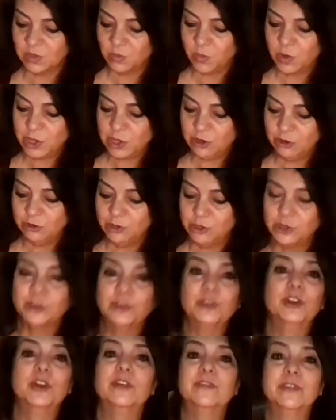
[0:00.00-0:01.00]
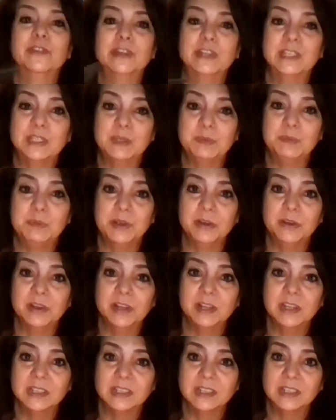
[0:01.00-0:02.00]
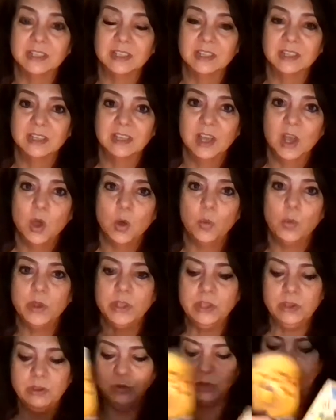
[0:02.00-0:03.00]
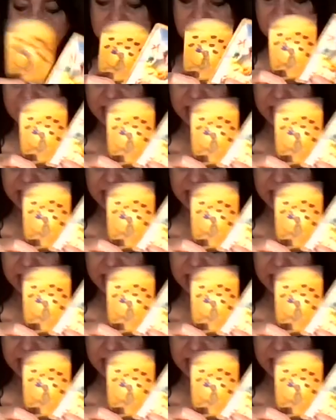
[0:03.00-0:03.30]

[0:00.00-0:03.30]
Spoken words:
when you turn over to spirit, when you say,